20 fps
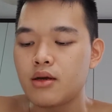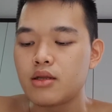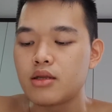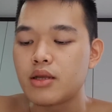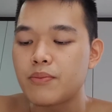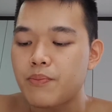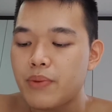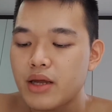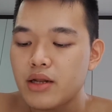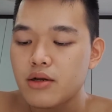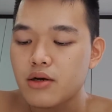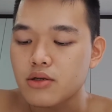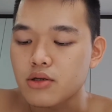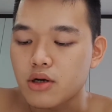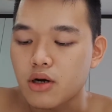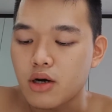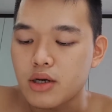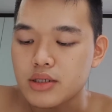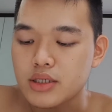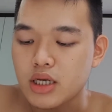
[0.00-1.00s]
Depend on
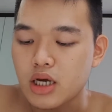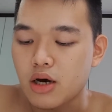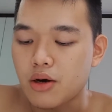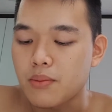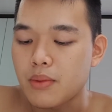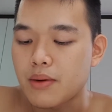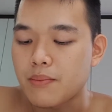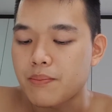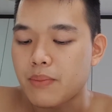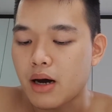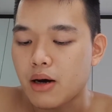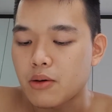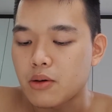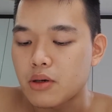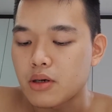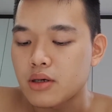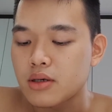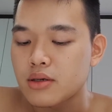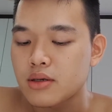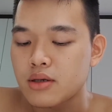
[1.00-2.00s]
God's help and
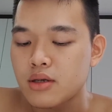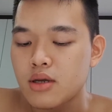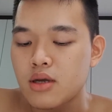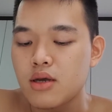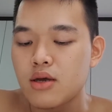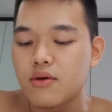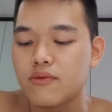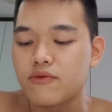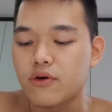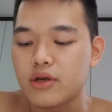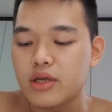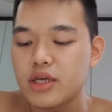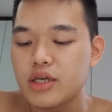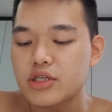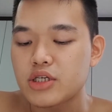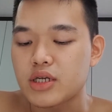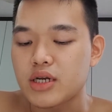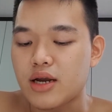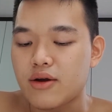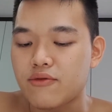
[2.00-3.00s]
power for
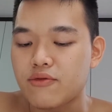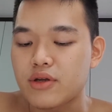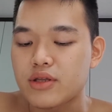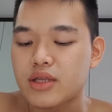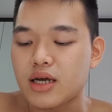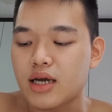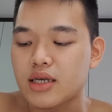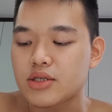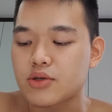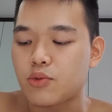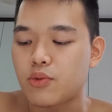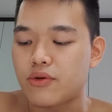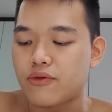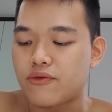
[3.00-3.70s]
each and every task we